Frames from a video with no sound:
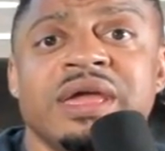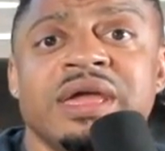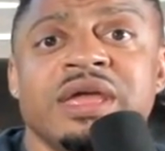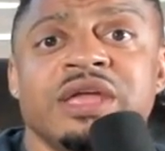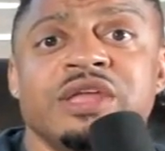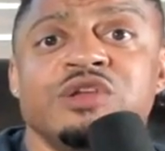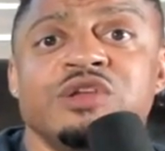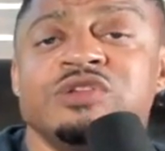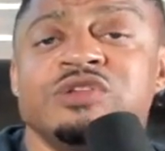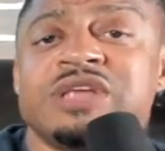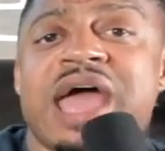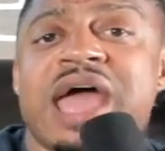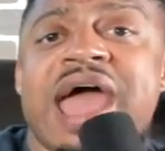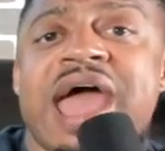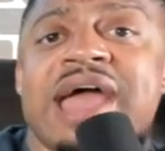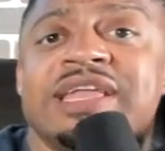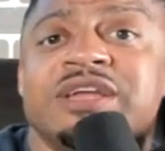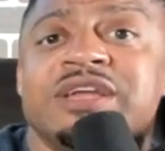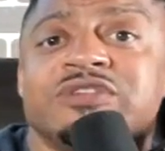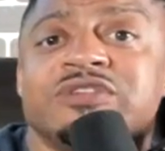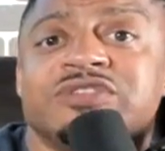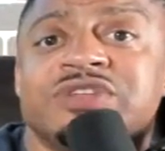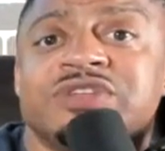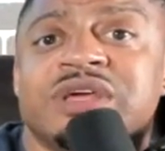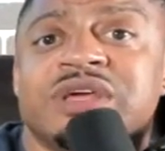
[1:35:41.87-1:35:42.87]
You should add
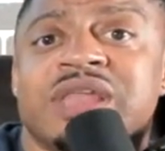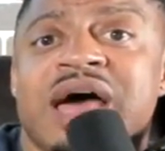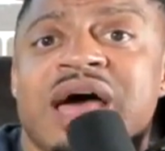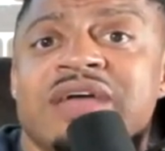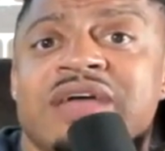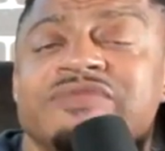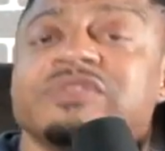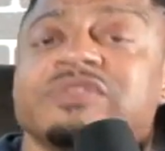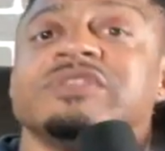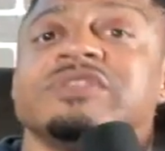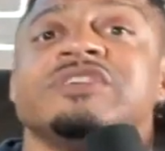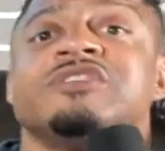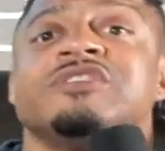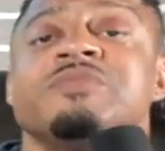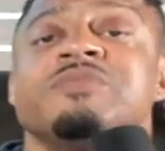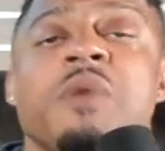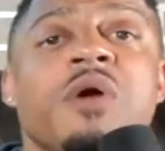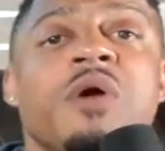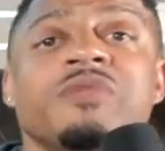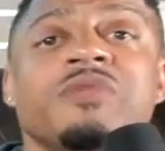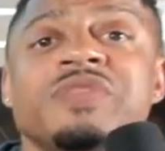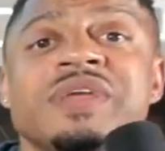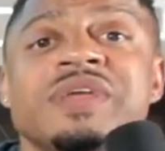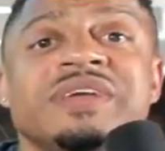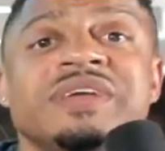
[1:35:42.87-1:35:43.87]
years to your life. The
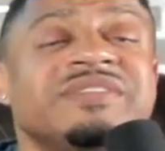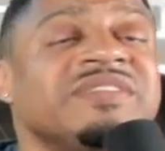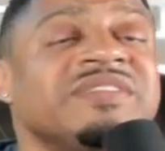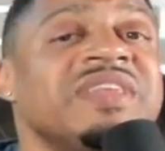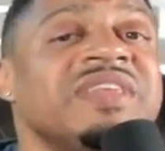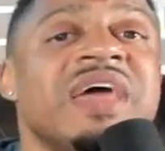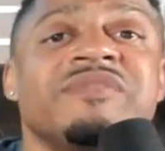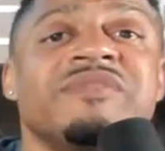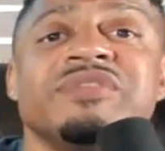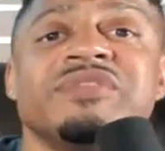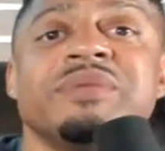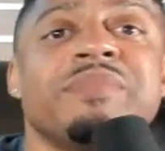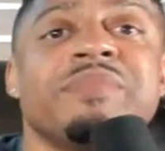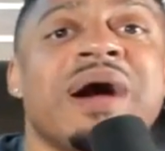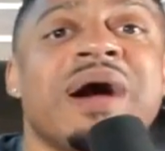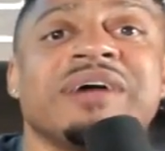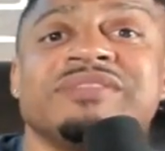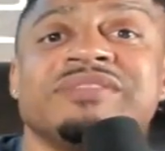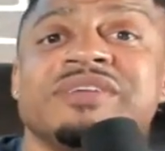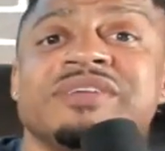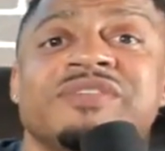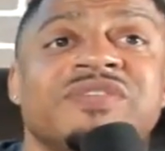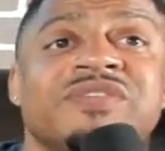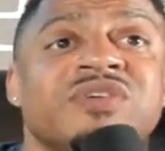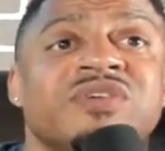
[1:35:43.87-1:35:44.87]
smart thing is to never to box
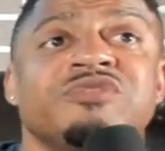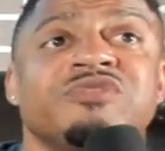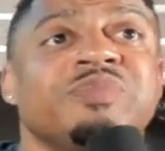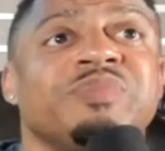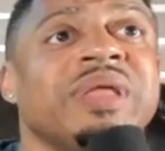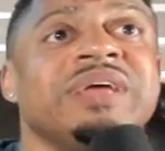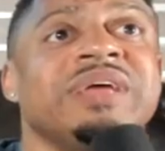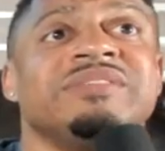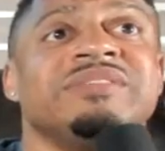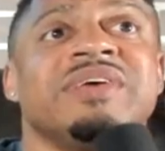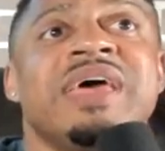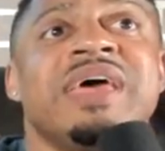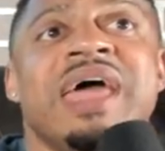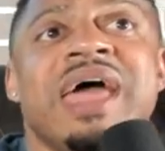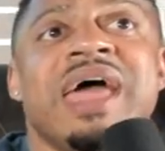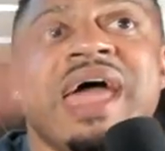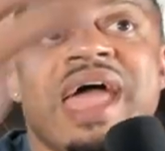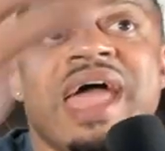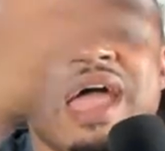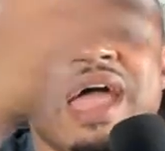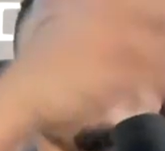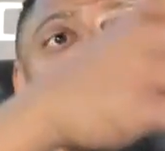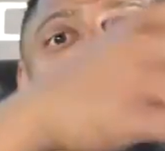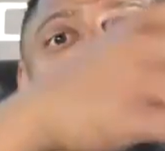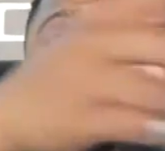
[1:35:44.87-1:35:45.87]
in the first place.
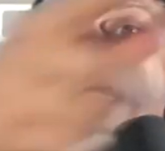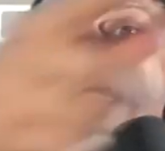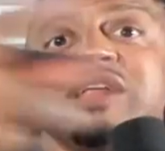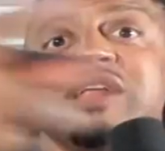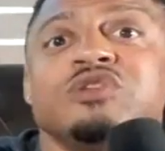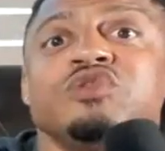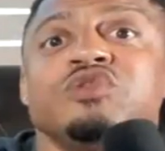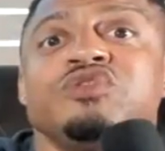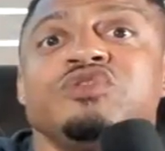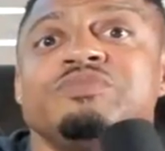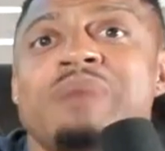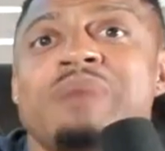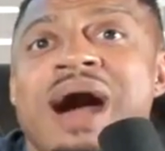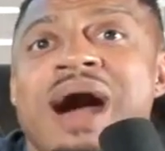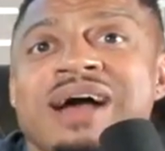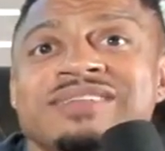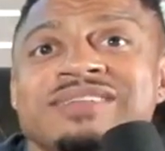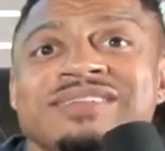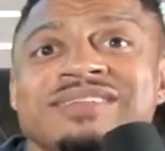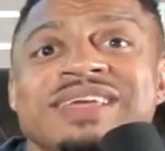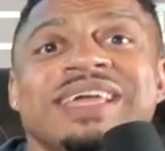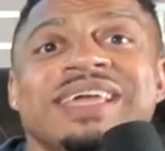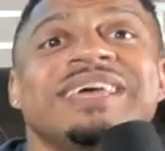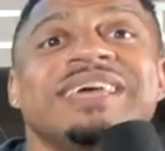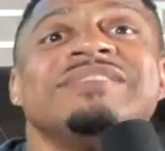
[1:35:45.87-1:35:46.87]
Everybody who's
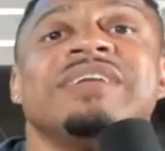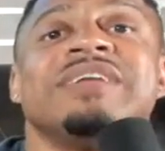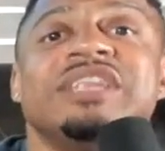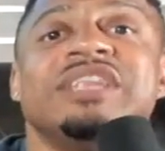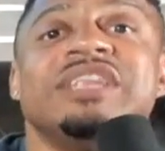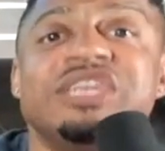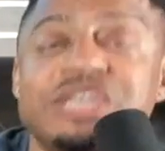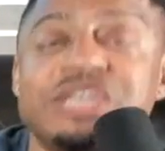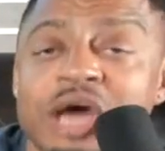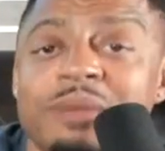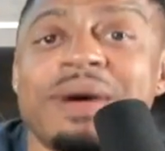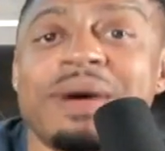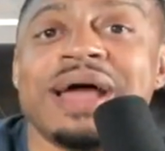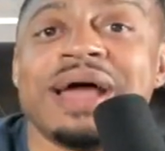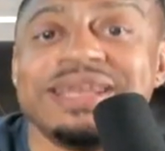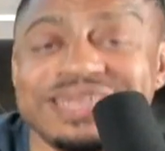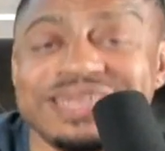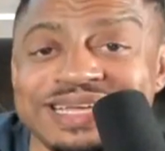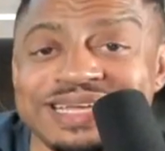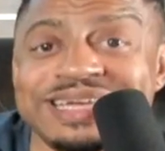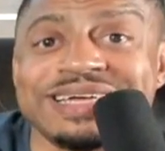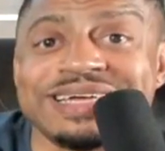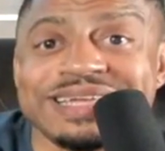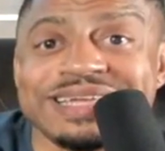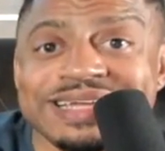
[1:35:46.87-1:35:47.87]
boxing is a dumb
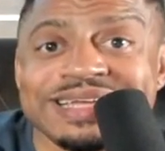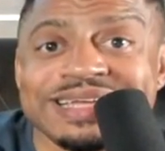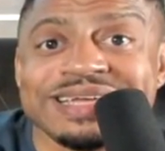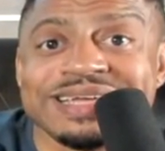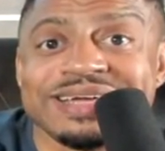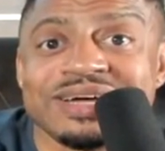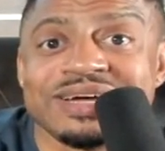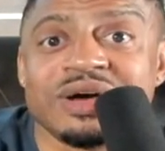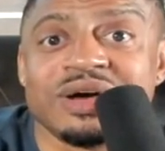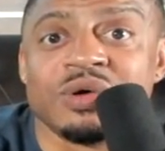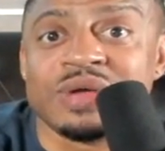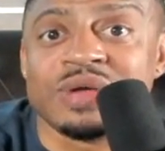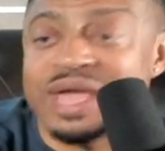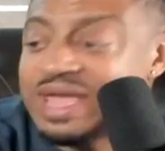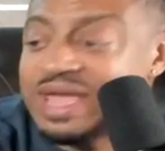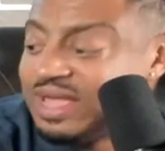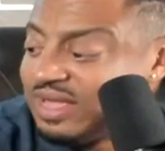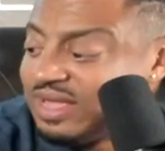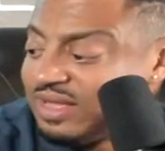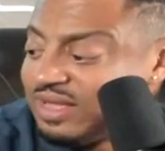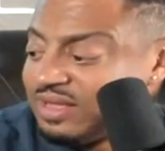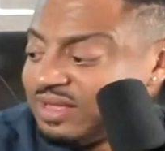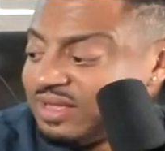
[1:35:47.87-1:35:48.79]
idea. Okay.